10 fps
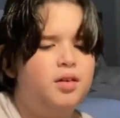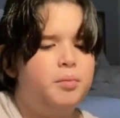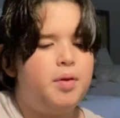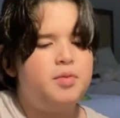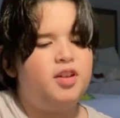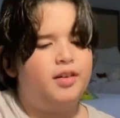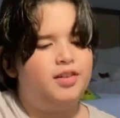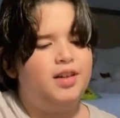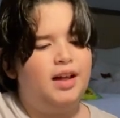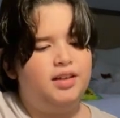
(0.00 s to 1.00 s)
Maybe not a
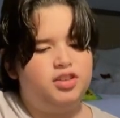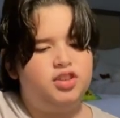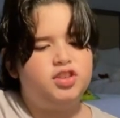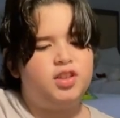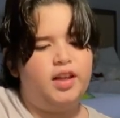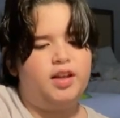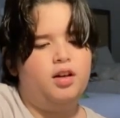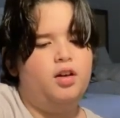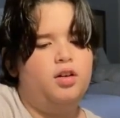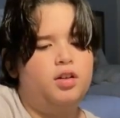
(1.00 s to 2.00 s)
challenge, just so like
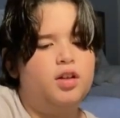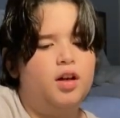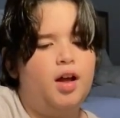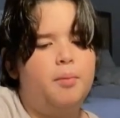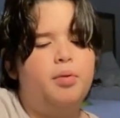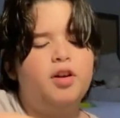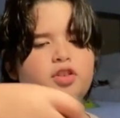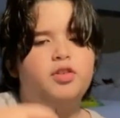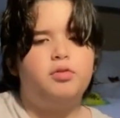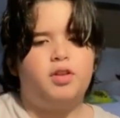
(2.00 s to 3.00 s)
I'm pretty
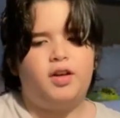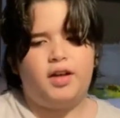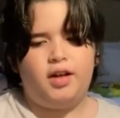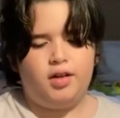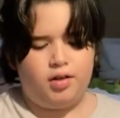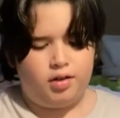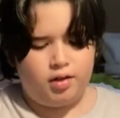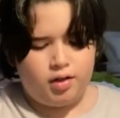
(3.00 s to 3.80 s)
soon going to get a